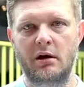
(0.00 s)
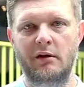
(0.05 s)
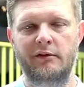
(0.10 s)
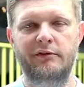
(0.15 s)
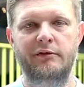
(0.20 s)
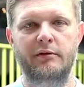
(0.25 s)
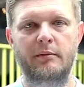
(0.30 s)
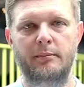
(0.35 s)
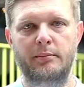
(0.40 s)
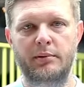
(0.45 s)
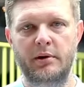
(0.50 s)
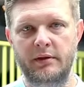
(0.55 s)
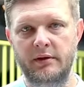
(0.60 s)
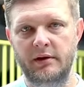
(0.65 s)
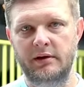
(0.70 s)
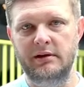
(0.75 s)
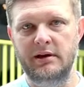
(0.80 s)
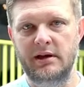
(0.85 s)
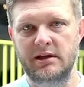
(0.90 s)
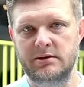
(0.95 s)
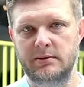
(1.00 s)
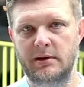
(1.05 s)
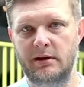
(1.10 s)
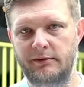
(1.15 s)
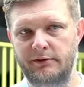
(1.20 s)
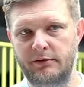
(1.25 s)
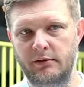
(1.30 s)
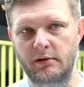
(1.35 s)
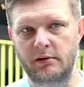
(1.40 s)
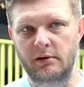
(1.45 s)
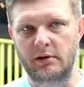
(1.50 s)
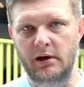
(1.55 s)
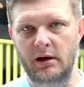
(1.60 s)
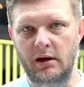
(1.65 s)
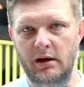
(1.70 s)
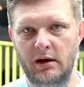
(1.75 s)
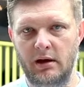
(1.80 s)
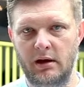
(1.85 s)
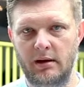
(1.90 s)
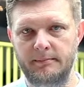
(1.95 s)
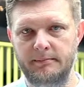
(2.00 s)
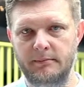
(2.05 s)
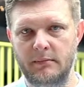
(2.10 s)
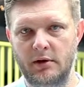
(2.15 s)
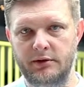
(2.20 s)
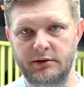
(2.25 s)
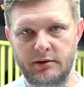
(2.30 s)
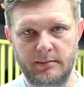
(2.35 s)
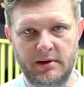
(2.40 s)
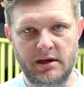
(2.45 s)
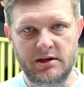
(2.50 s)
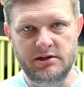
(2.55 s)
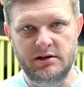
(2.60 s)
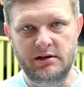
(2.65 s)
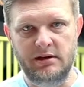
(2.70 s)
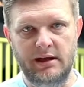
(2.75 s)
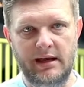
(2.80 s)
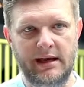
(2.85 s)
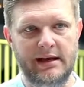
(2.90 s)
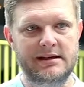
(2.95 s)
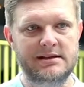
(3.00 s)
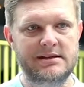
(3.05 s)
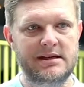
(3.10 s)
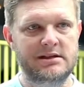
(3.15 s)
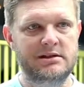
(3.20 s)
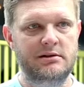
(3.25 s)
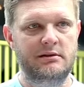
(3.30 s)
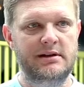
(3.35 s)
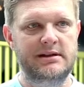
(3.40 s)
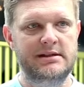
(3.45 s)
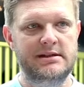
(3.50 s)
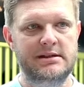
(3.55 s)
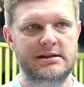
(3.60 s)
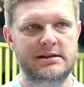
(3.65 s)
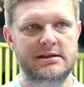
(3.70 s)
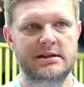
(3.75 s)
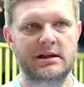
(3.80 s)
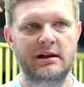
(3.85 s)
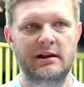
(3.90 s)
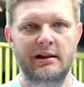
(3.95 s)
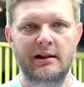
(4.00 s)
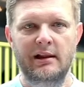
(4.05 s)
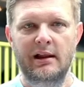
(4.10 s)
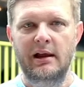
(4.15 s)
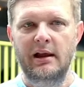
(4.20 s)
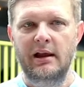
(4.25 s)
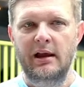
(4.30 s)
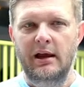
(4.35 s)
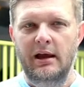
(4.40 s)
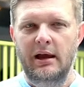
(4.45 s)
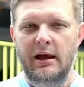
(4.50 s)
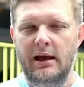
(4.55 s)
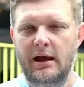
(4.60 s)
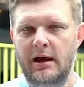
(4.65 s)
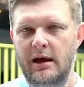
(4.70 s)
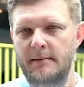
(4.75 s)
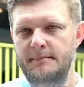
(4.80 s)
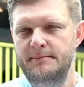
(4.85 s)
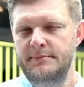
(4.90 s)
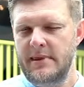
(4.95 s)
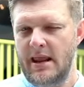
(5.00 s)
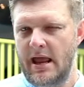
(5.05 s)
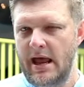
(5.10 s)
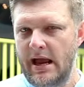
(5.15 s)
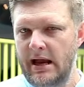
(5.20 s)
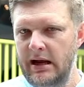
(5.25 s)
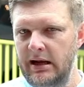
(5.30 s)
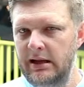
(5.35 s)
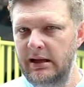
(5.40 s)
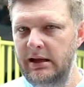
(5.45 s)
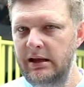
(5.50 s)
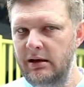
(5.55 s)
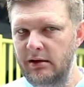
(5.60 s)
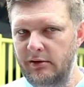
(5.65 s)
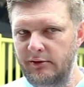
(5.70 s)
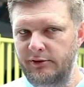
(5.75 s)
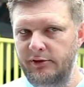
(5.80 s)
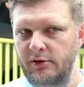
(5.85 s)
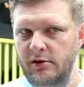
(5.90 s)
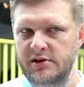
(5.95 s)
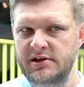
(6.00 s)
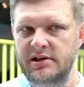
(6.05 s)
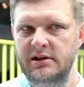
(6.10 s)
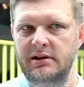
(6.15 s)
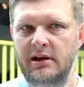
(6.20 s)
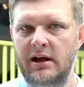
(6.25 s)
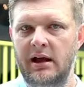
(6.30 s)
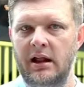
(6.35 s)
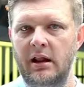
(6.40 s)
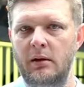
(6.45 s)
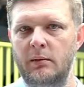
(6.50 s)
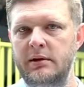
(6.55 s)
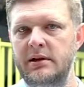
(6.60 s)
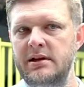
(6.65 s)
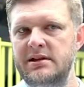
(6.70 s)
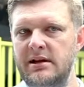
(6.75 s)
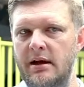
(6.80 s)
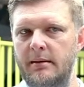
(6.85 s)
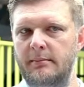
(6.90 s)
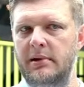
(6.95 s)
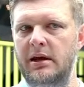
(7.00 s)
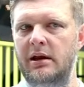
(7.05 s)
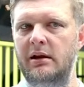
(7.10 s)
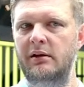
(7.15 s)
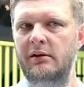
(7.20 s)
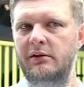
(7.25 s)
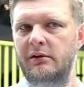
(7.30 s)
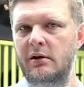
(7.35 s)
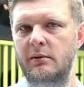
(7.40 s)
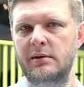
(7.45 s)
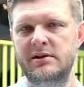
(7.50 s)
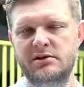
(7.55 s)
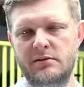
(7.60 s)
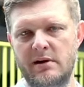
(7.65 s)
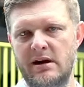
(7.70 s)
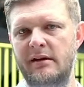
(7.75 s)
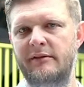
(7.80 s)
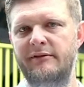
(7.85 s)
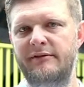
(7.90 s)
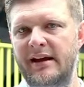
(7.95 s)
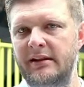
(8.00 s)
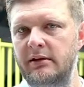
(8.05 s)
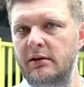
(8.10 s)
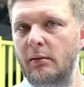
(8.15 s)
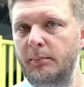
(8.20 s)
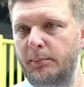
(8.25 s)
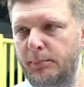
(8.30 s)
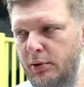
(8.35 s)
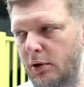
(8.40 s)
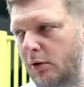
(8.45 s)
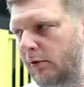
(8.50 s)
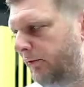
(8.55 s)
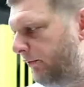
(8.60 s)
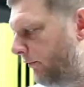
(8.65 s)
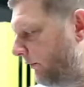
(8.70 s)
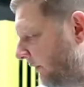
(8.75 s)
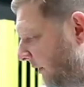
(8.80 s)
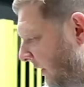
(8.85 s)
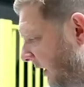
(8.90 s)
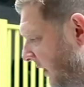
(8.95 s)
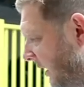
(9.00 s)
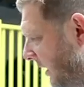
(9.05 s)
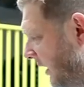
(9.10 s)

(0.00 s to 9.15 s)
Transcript: of product as well for automation accessories. Highly versatile, what does that mean? So it's really vandal proof.